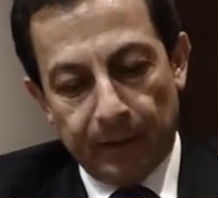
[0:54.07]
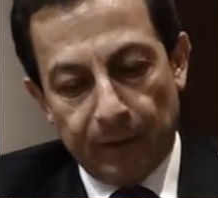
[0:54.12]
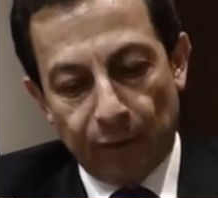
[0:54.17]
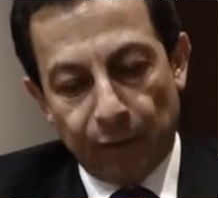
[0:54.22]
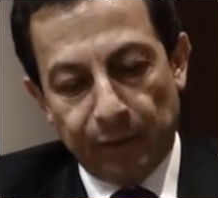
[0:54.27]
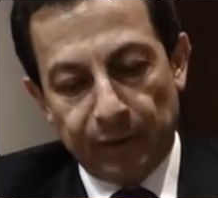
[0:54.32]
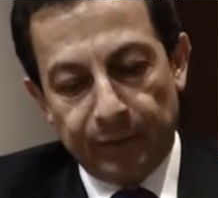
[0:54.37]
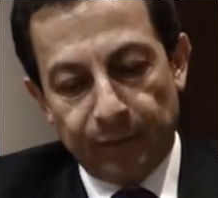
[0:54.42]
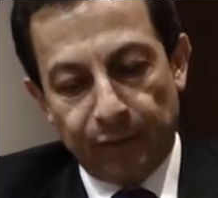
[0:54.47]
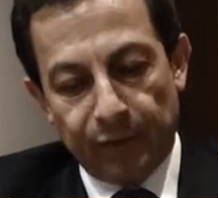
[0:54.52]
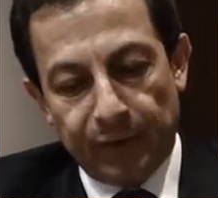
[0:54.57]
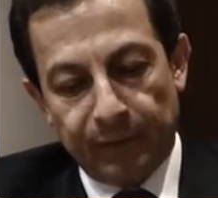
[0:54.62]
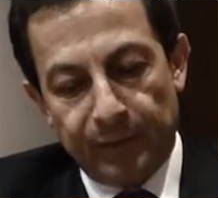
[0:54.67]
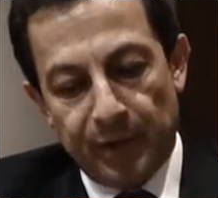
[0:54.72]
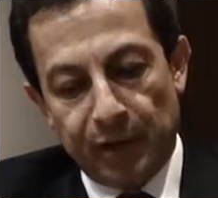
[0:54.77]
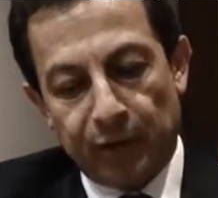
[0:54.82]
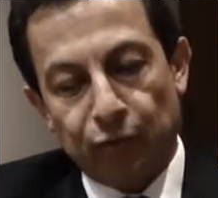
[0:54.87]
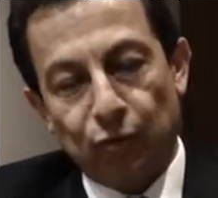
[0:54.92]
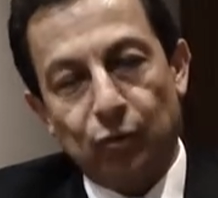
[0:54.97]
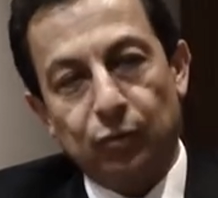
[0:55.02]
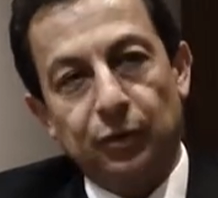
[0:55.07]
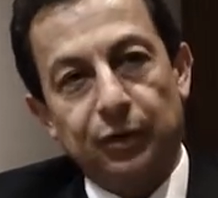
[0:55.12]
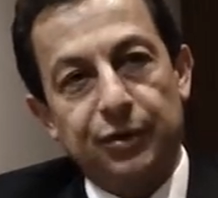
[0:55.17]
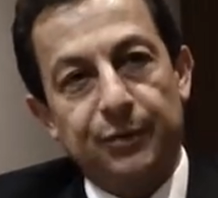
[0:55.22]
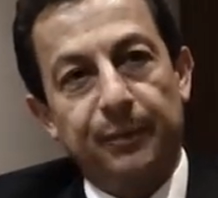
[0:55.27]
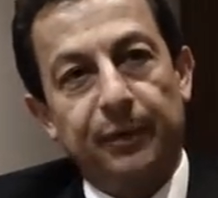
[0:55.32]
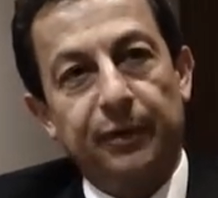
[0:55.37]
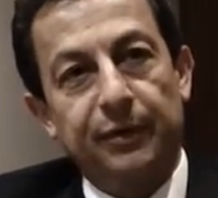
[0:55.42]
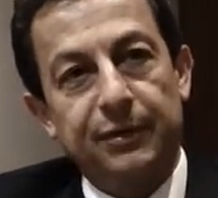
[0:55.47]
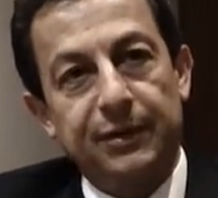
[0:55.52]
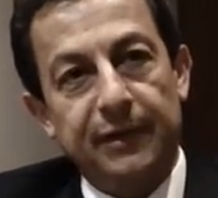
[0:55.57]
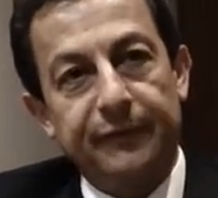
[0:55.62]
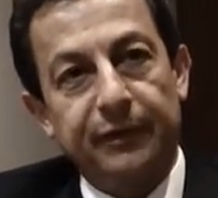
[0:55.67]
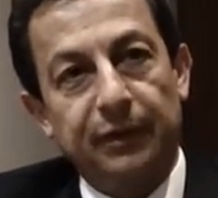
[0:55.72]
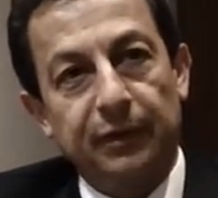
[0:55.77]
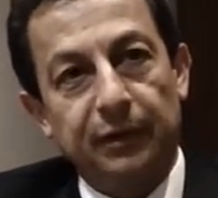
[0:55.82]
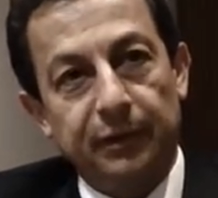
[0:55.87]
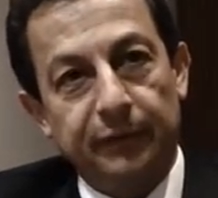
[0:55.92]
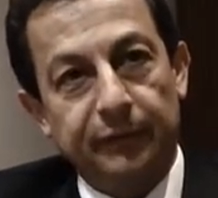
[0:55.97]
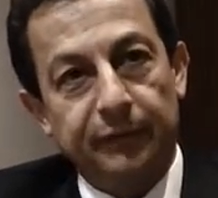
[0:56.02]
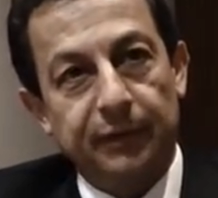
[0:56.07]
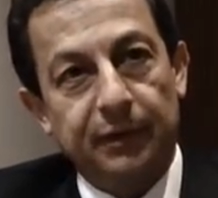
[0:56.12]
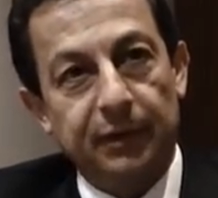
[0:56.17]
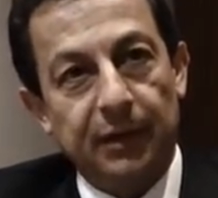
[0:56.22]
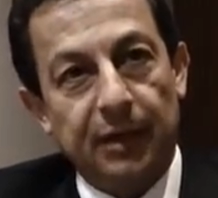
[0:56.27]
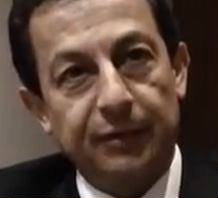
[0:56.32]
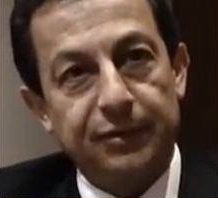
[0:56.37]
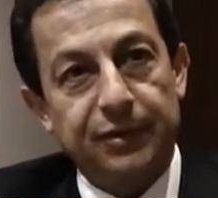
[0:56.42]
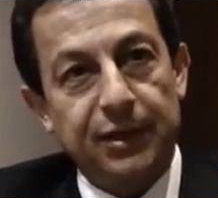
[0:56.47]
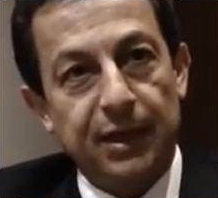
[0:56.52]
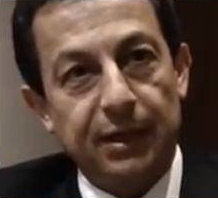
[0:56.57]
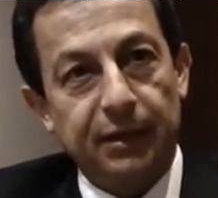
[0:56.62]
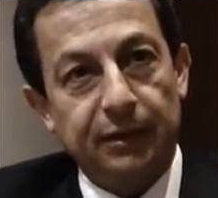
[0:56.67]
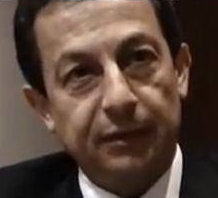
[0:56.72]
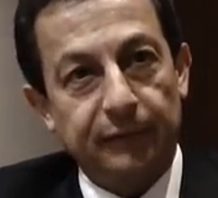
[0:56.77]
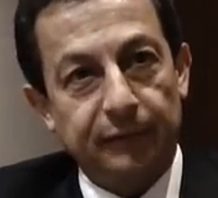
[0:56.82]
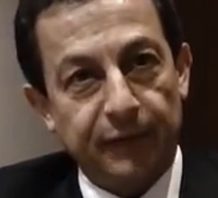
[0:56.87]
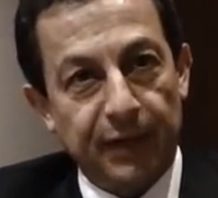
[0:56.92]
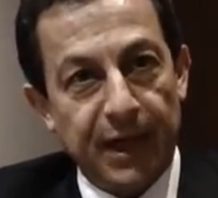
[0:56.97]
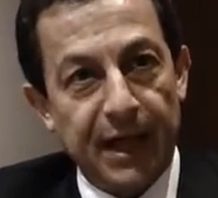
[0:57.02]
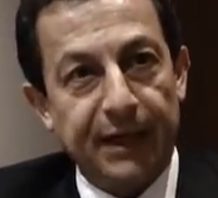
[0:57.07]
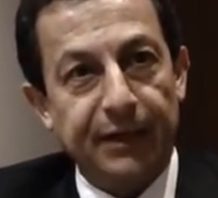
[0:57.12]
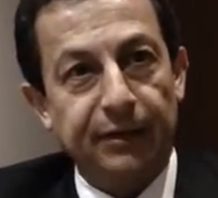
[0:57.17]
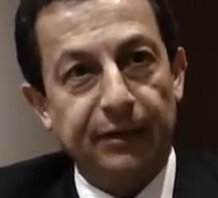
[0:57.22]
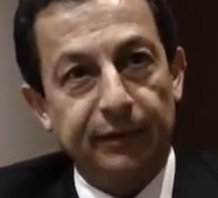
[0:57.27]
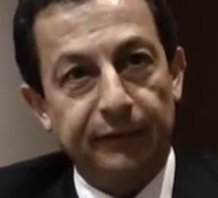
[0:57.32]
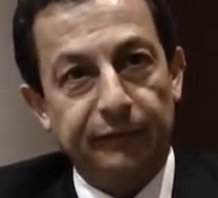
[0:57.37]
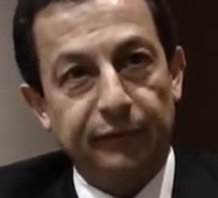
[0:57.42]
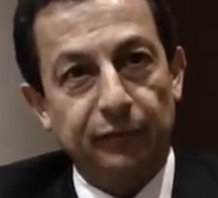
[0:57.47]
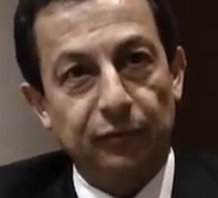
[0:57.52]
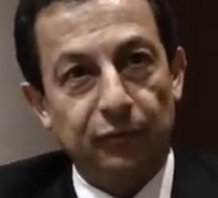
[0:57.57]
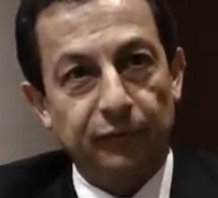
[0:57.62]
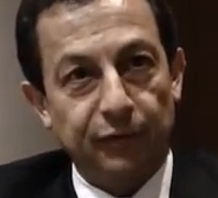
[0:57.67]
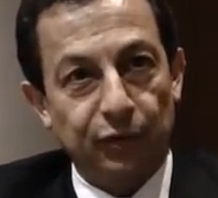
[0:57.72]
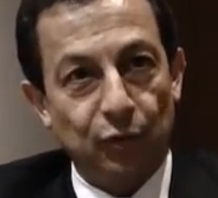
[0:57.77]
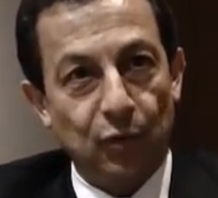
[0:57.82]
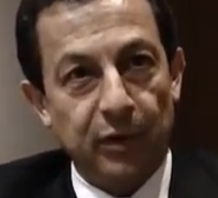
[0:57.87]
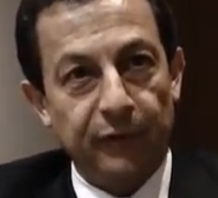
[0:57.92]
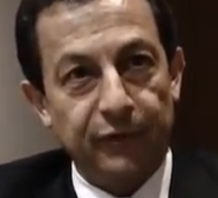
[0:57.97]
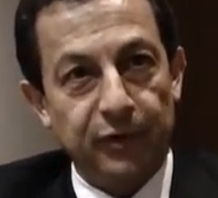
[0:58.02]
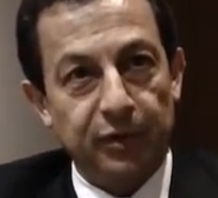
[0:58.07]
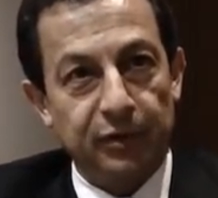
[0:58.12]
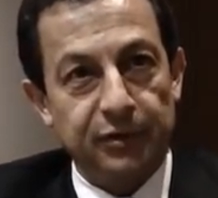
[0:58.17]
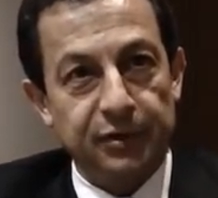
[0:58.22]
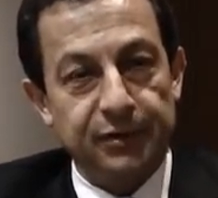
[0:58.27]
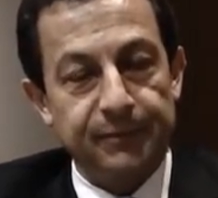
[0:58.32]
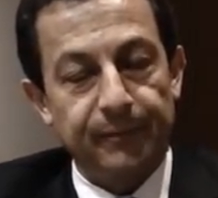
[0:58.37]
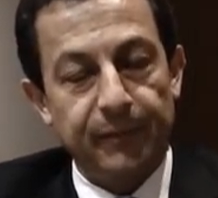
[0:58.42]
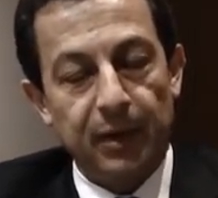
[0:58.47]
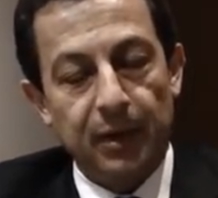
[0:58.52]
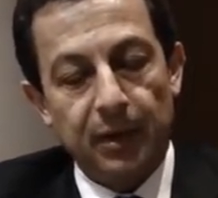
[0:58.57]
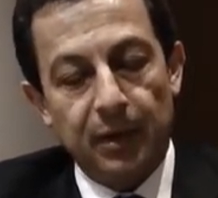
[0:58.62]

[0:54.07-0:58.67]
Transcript: to really bring my global experience, having lived outside of Canada for over 12 years,